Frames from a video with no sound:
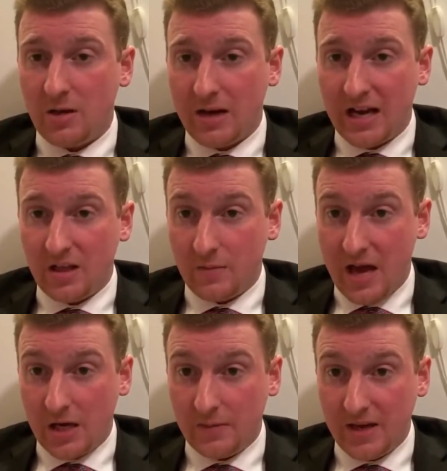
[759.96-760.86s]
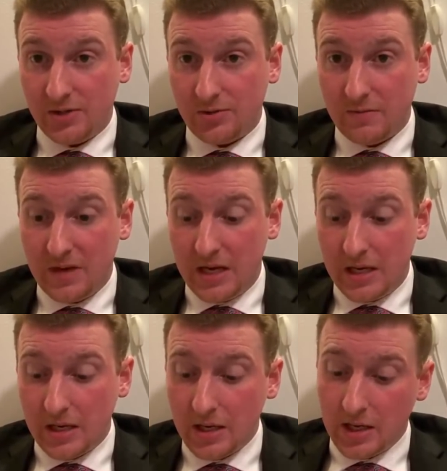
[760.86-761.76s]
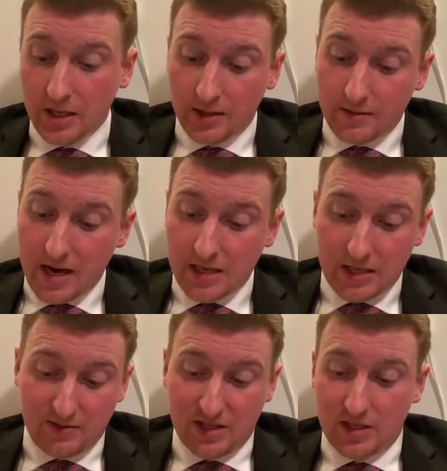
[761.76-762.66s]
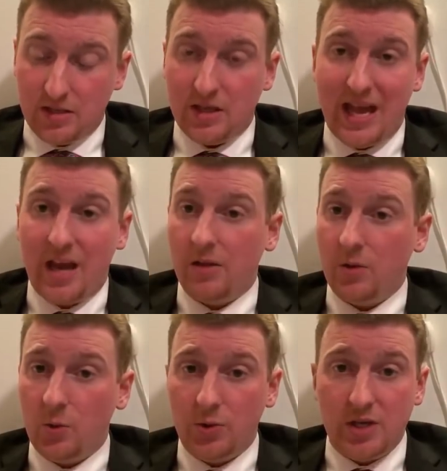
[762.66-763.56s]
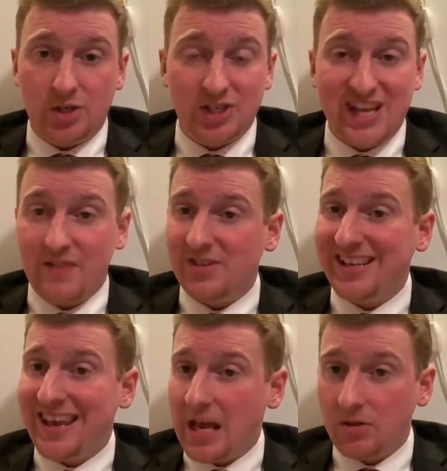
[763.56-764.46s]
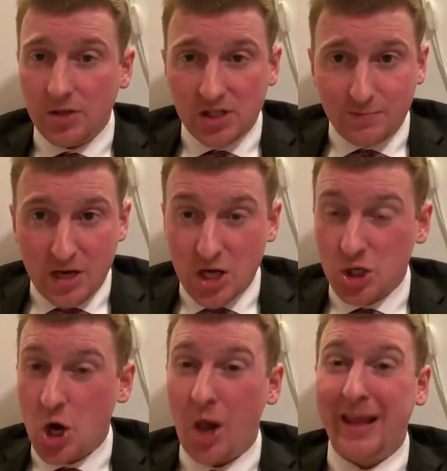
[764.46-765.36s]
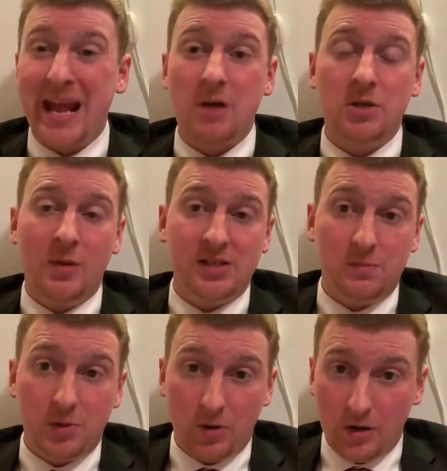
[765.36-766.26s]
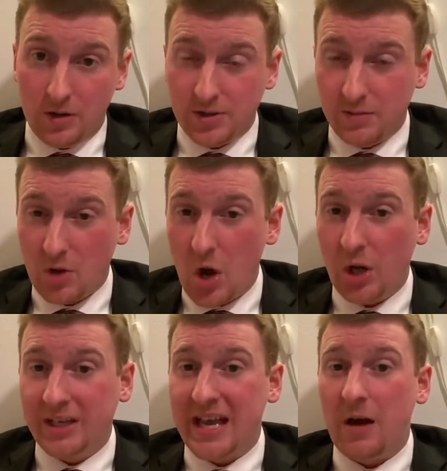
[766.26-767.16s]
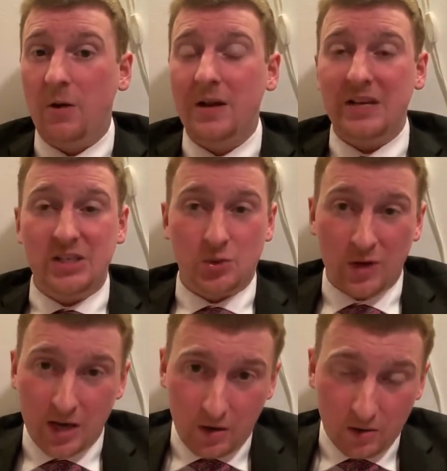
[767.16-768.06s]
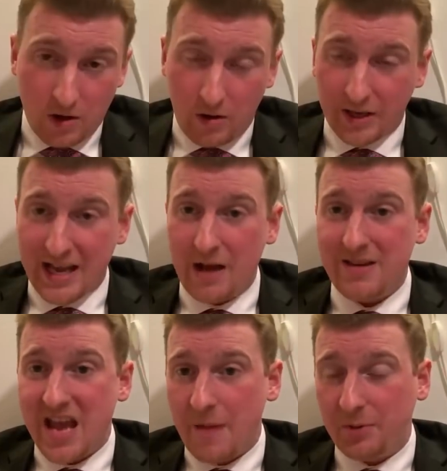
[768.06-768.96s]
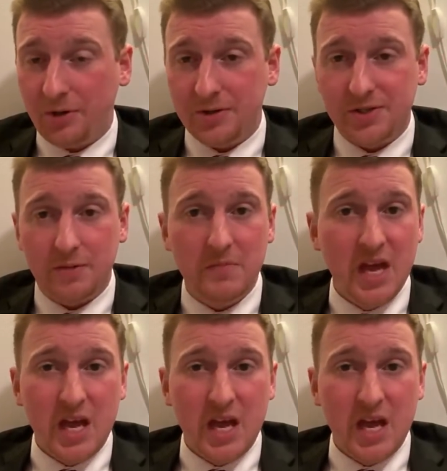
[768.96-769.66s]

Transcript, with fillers: You're not hearing anything about it in mainstream media, right? I mean, the, the head of the Houthis just gave this lengthy speech calling out U.S. imperialism, calling out Israel, calling out capitalism,